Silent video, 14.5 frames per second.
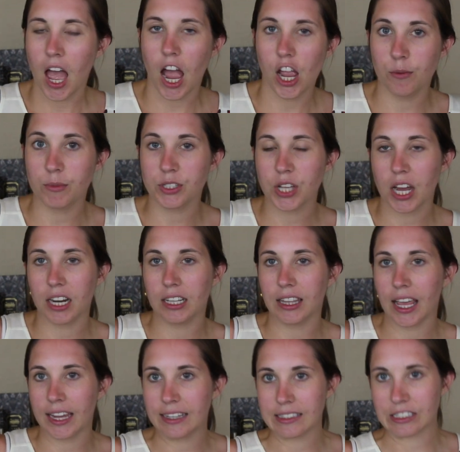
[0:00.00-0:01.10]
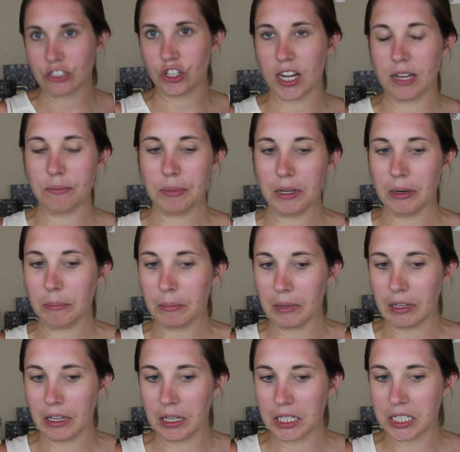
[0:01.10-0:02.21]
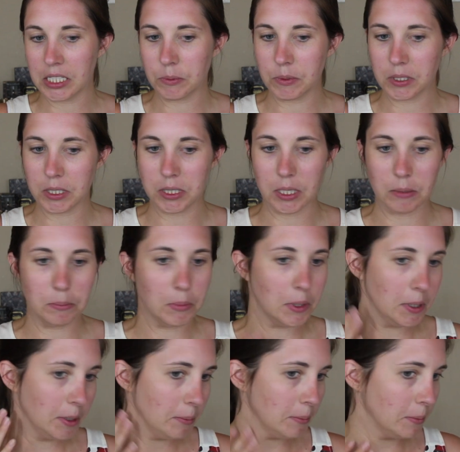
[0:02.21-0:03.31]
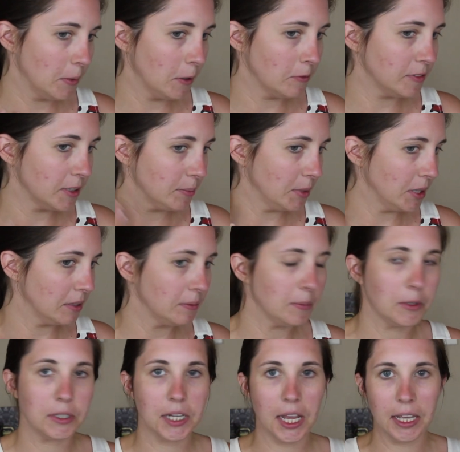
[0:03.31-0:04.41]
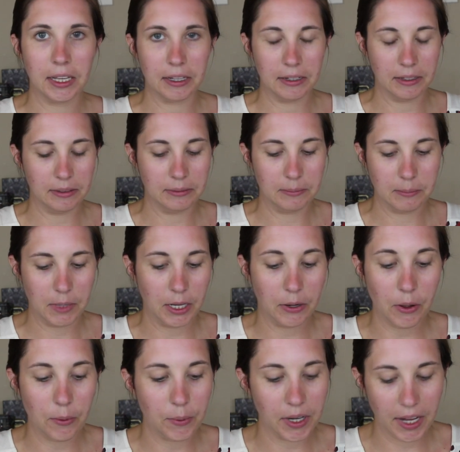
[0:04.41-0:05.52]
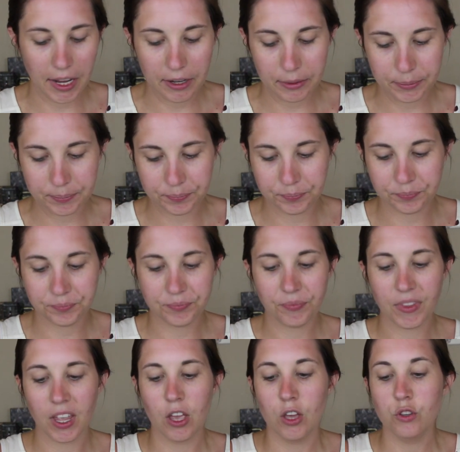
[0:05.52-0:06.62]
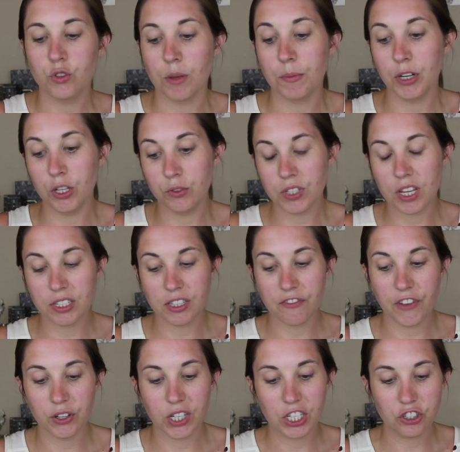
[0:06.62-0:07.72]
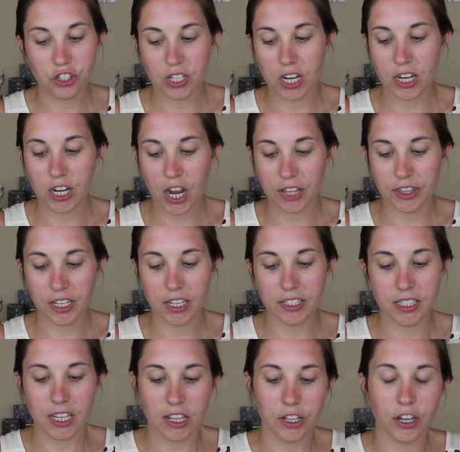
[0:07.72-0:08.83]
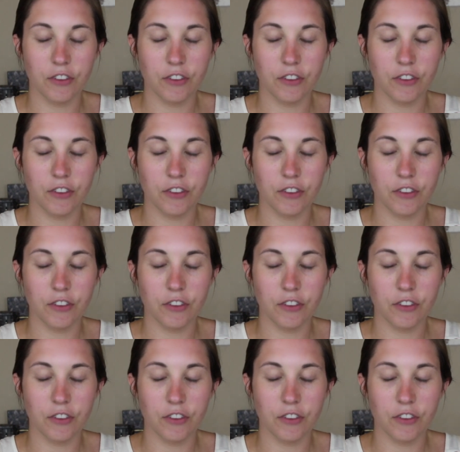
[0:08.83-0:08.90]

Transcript: I almost got a light shade, but I'm glad because with the sunburn, hopefully be a little more tan and it'll all work out. So I'm going to use it as the foundation, not the concealer.